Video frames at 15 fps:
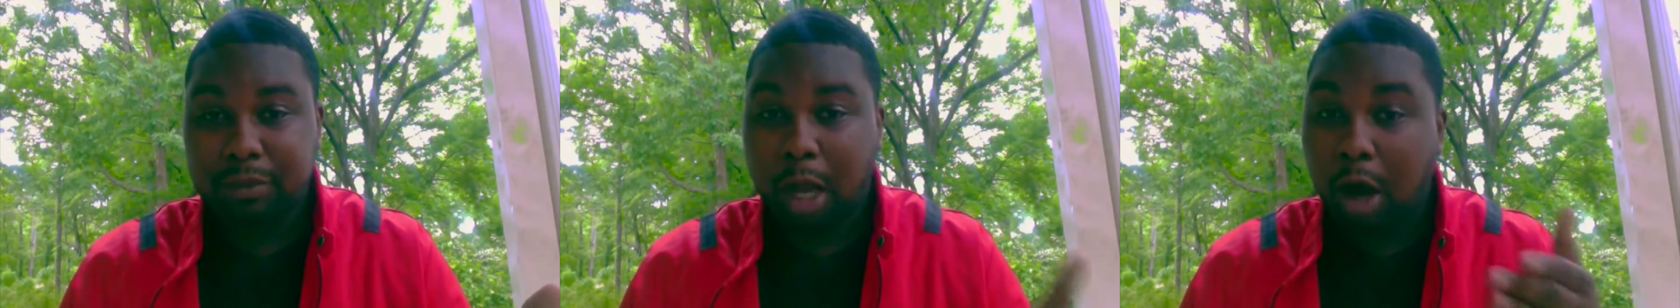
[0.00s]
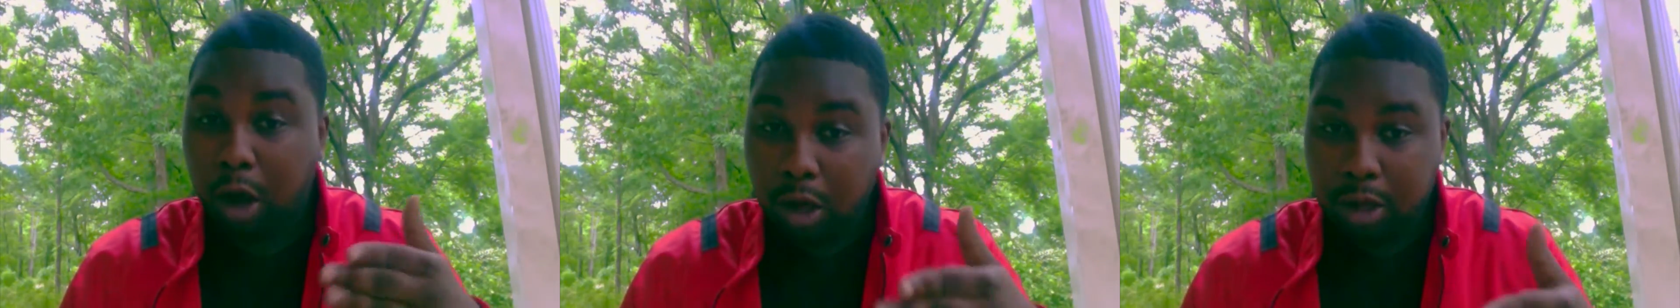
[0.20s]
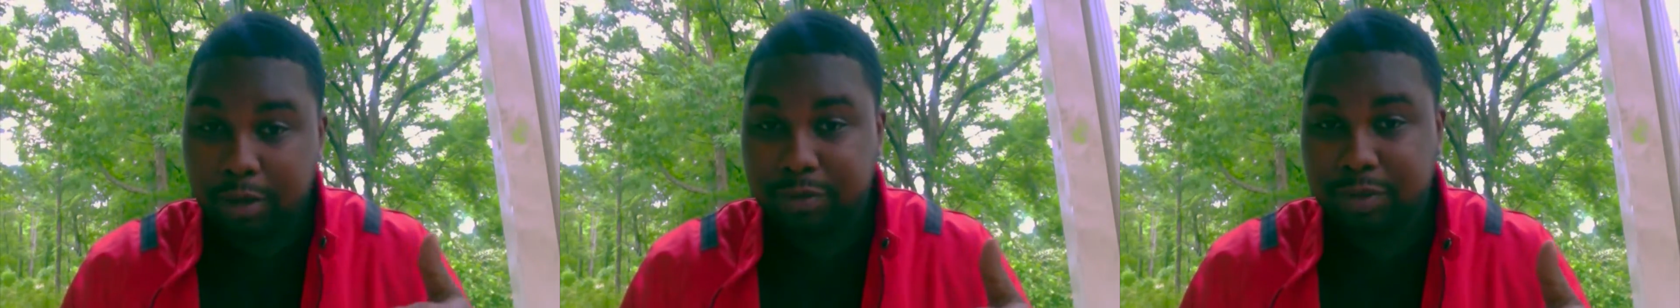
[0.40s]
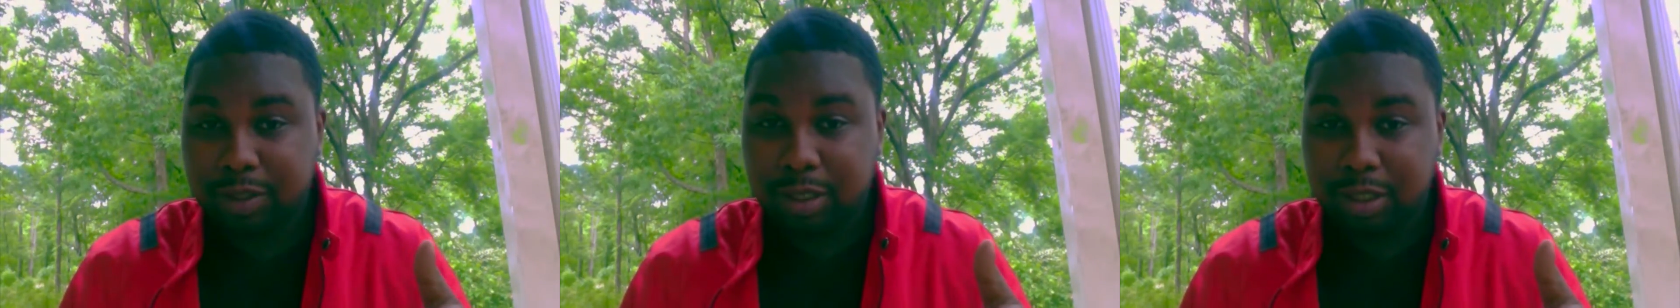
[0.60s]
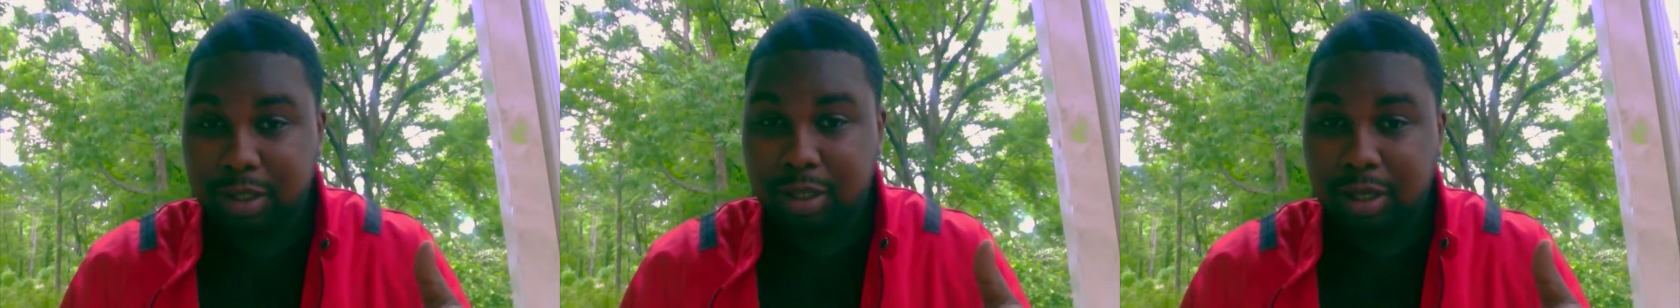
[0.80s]
All have
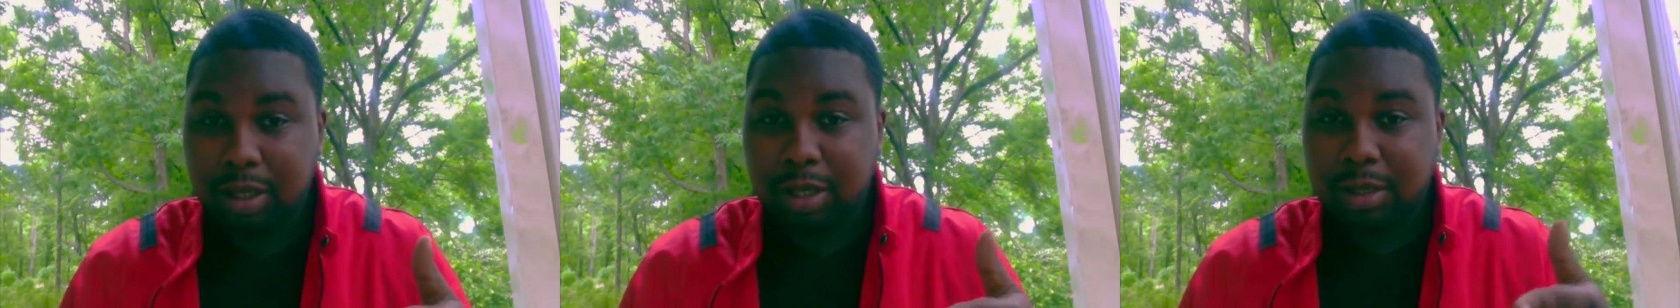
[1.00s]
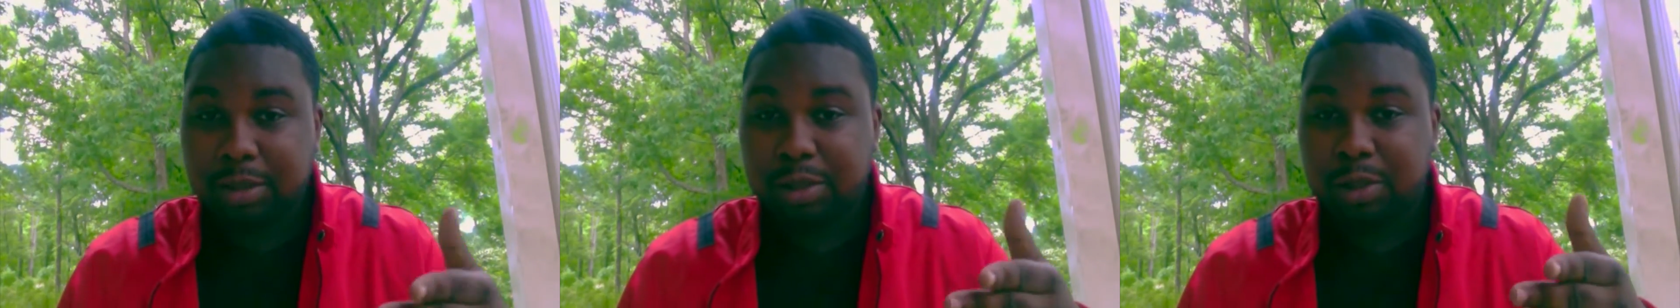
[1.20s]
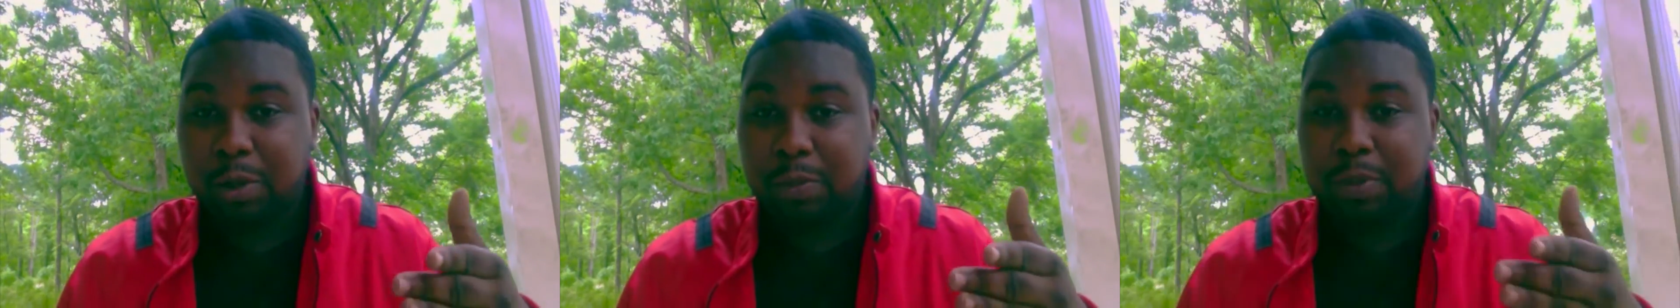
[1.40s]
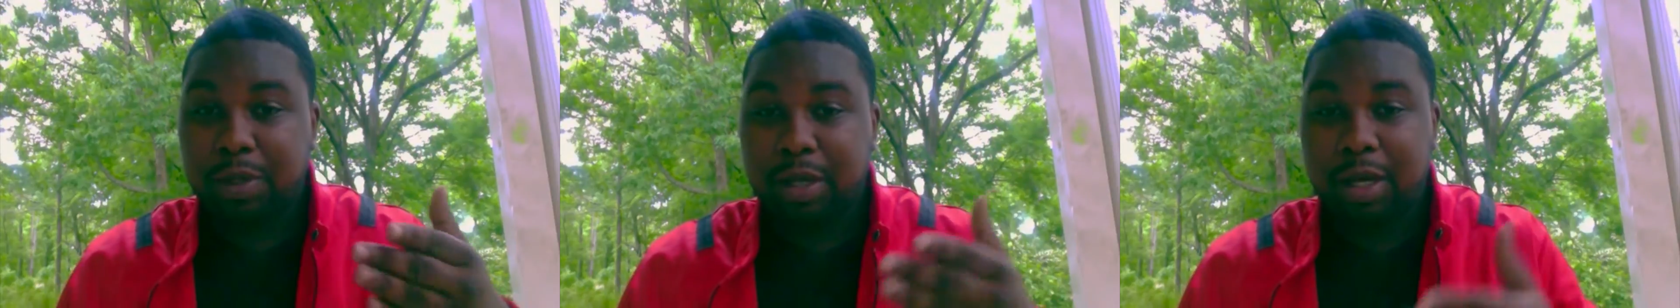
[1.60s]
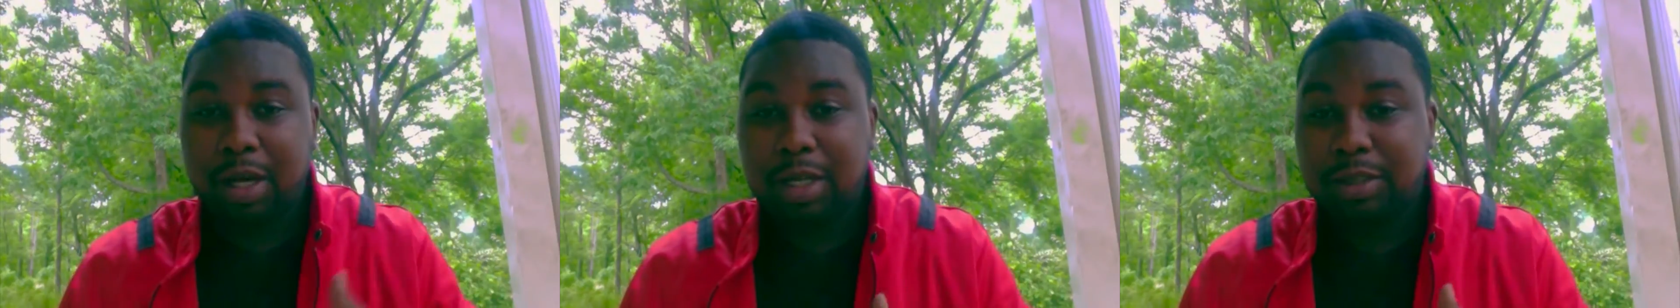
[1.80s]
sinned. So
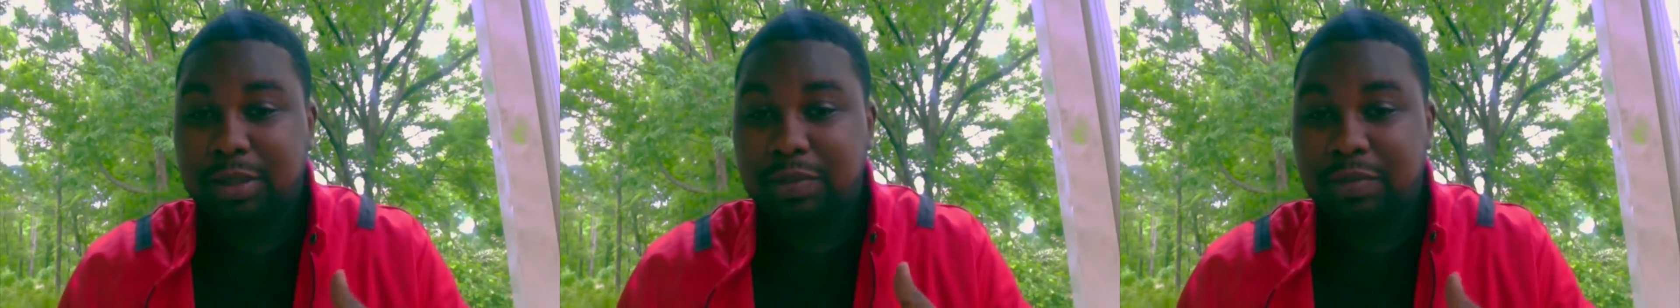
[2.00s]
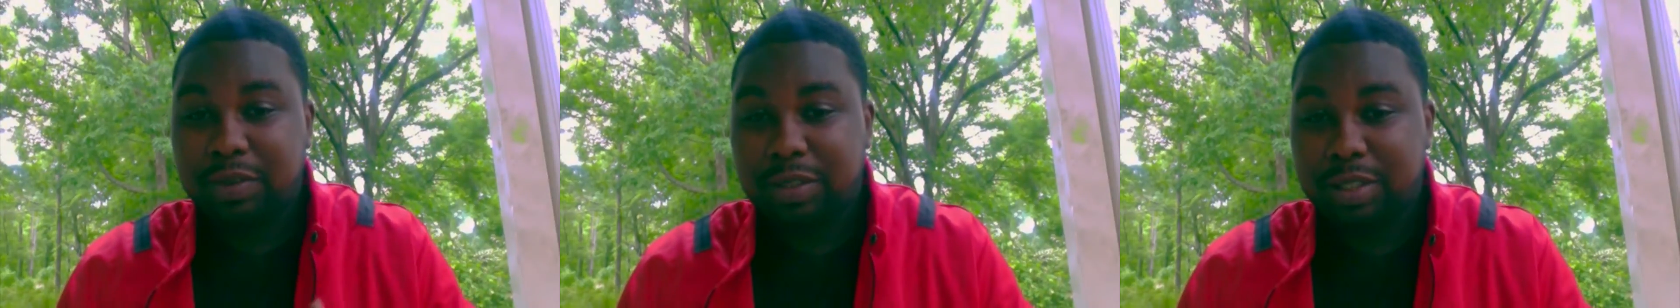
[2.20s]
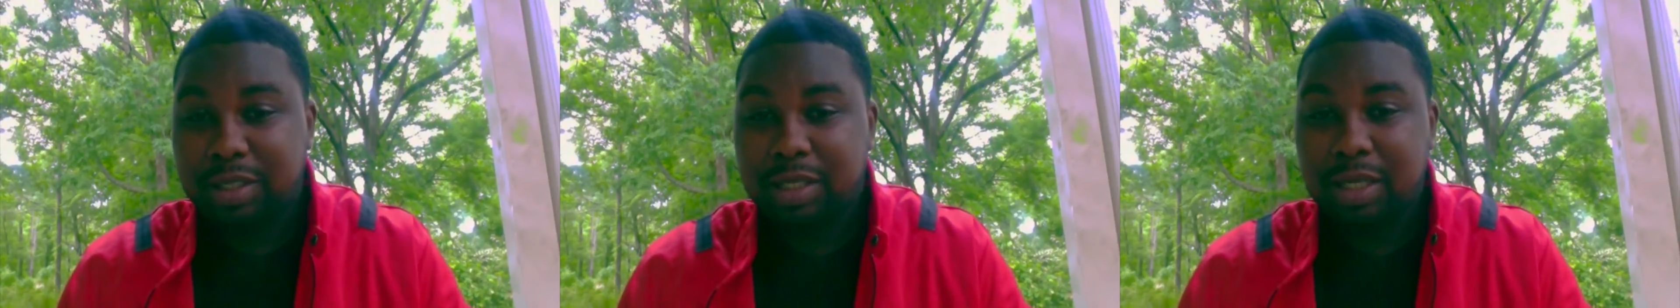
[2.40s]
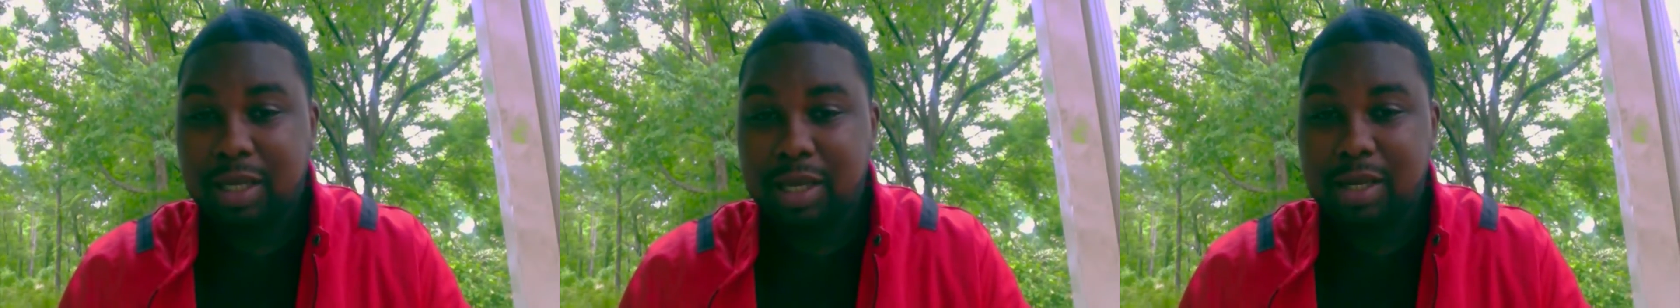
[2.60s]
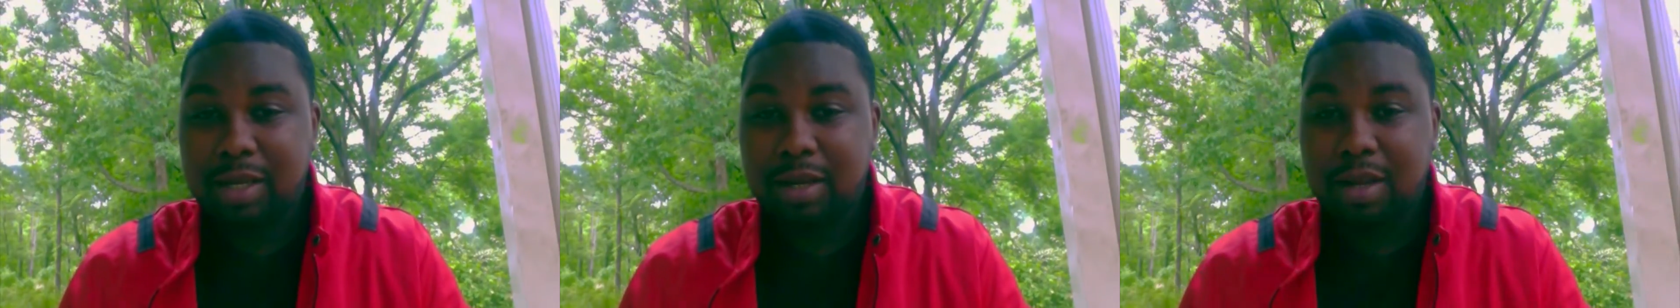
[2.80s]
because of this
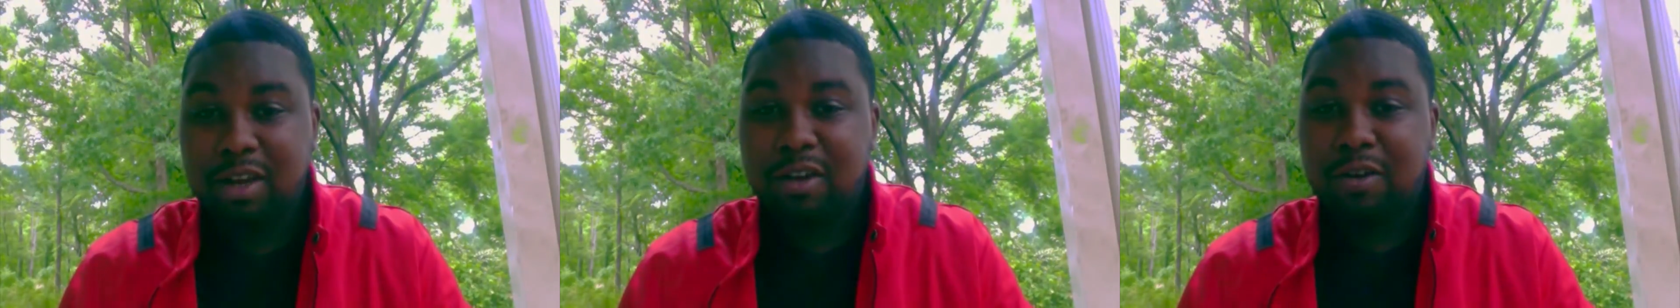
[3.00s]
sin,